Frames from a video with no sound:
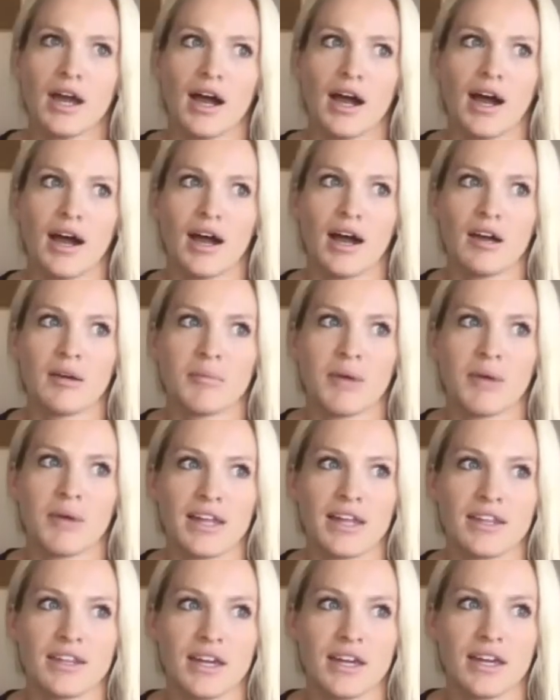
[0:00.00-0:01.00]
um, i
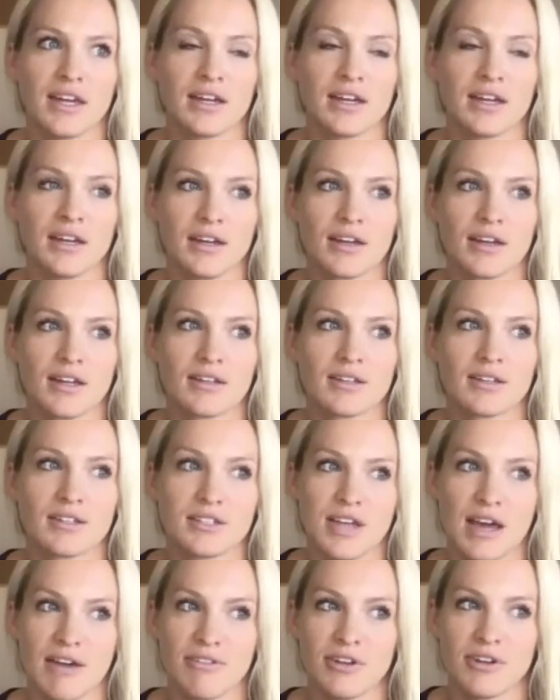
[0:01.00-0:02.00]
think
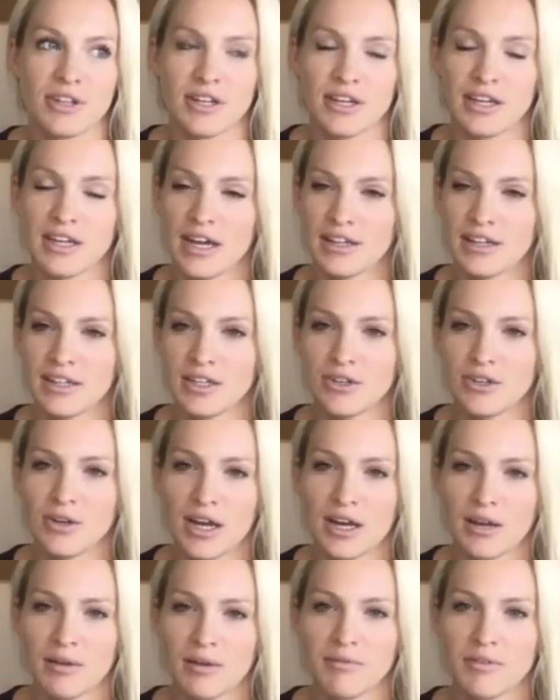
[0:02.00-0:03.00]
definitely i think you
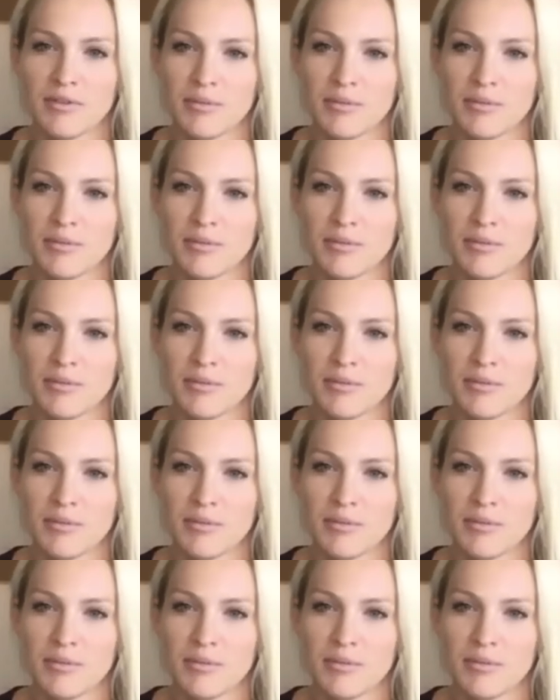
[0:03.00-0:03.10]
kind of